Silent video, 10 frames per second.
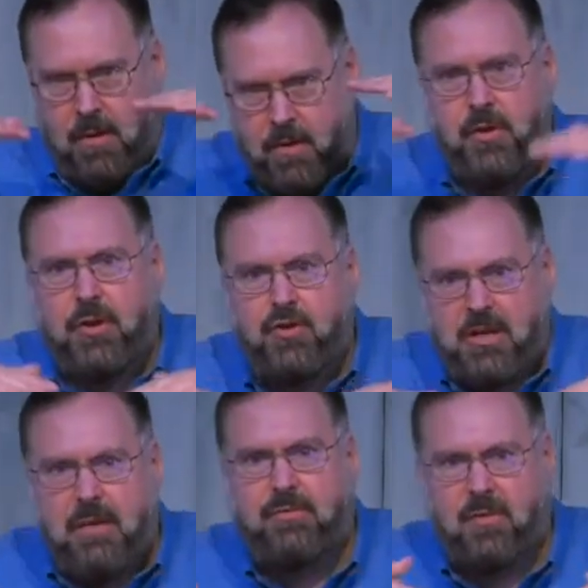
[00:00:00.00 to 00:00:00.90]
the
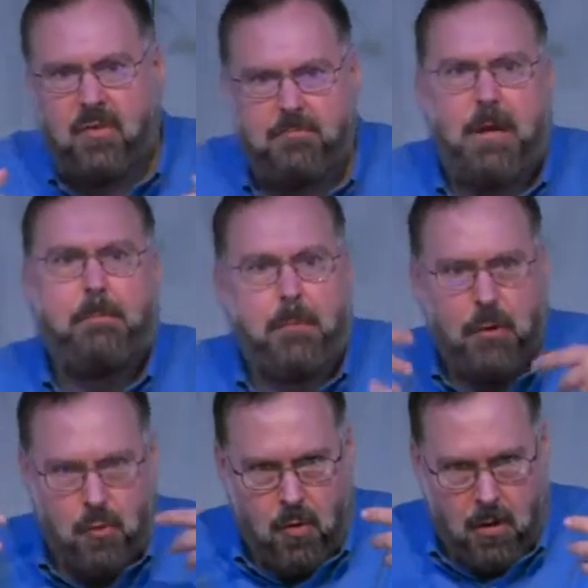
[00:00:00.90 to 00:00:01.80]
chiefs of the
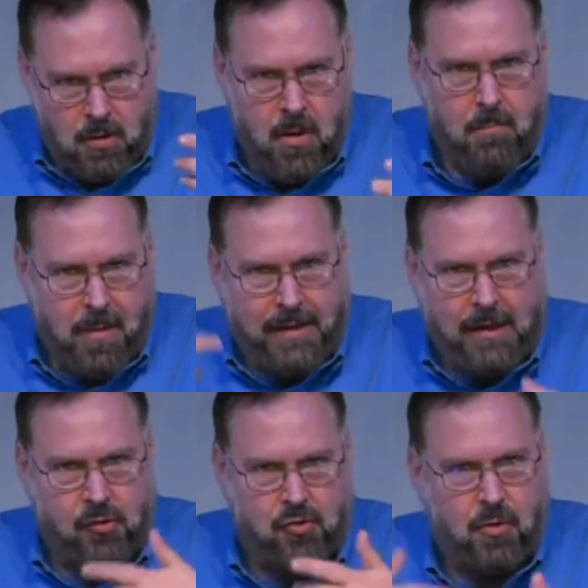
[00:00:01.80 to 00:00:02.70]
people who are
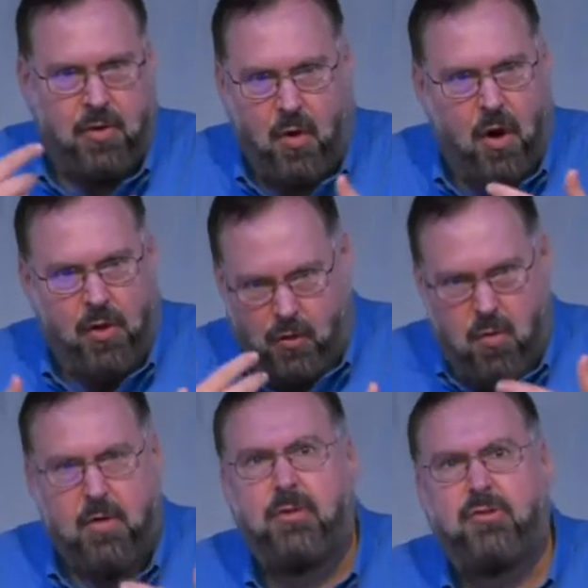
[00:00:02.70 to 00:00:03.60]
making sure that all the
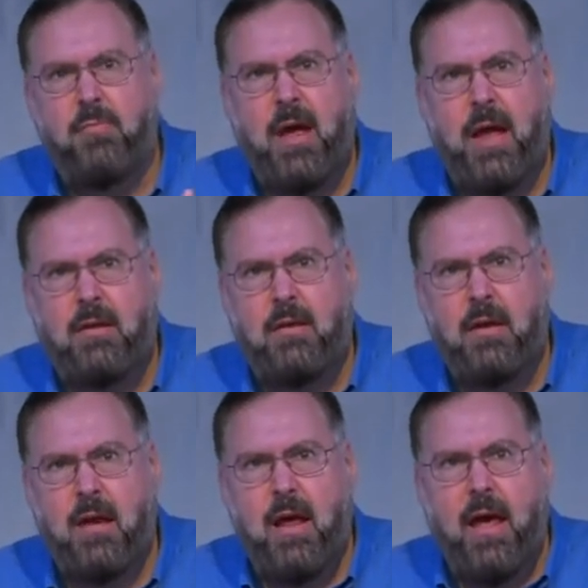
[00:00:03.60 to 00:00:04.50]
quotas are met.
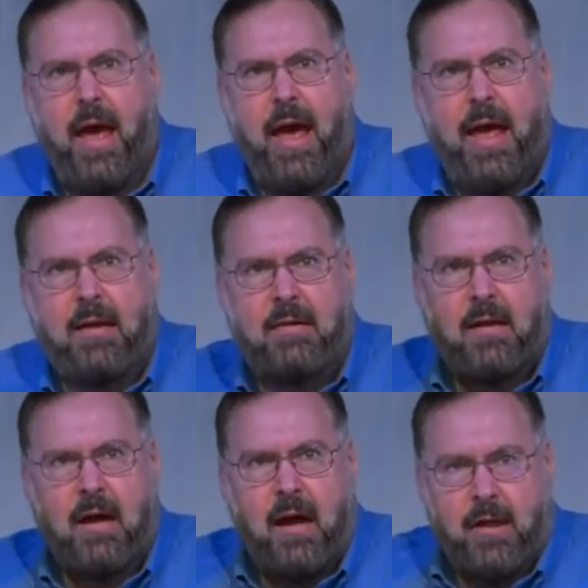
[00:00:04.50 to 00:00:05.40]
And
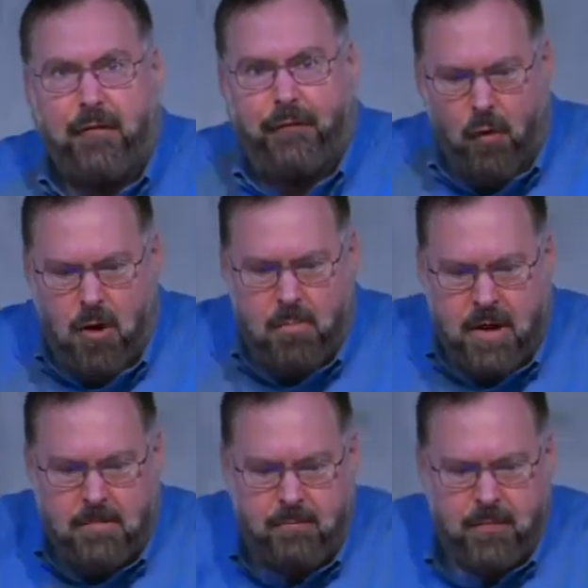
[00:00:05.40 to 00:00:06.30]
the
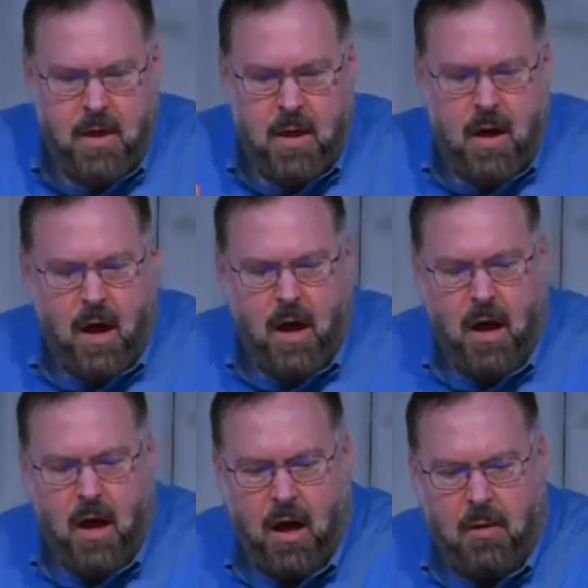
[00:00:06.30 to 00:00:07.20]
foremen
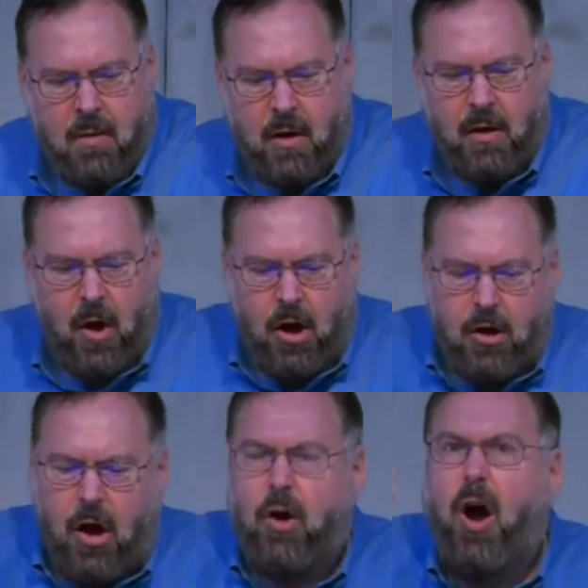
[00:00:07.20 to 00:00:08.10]

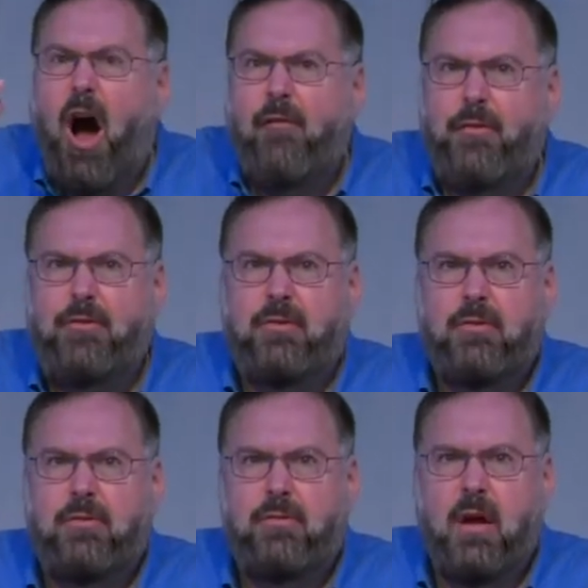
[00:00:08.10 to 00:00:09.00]
are
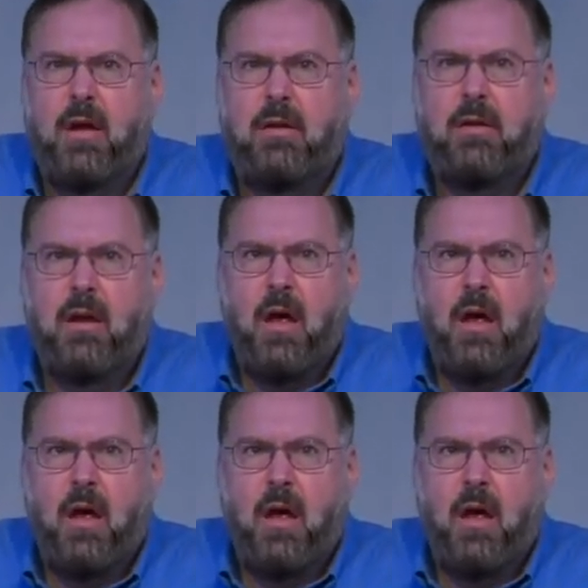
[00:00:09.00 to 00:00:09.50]
officers, right?